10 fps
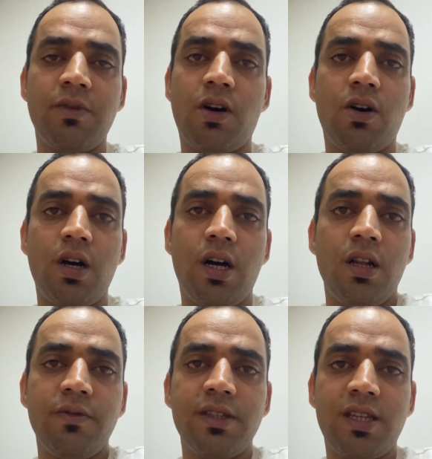
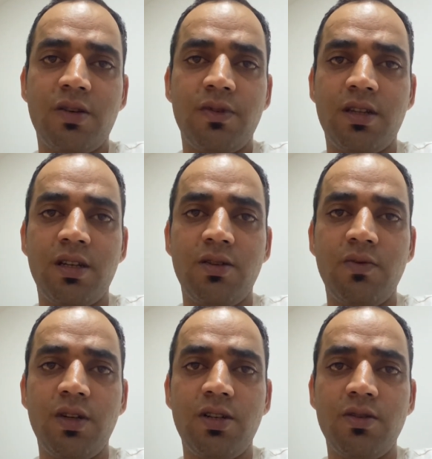always here with the new
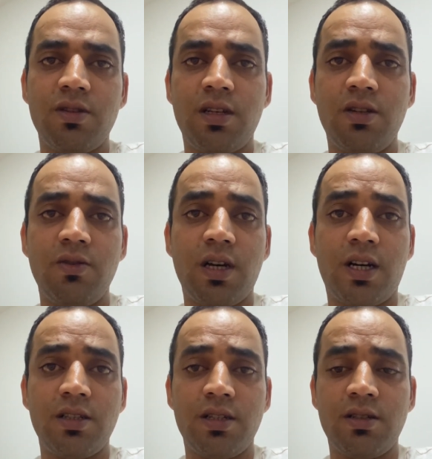videos and new
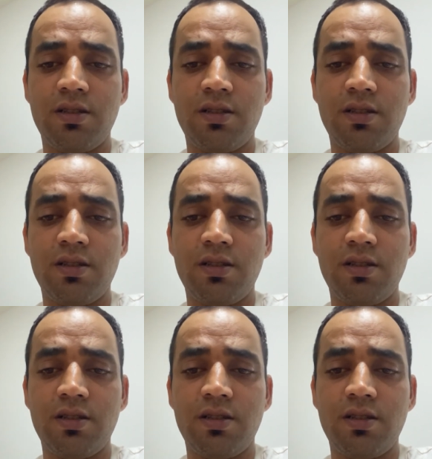content.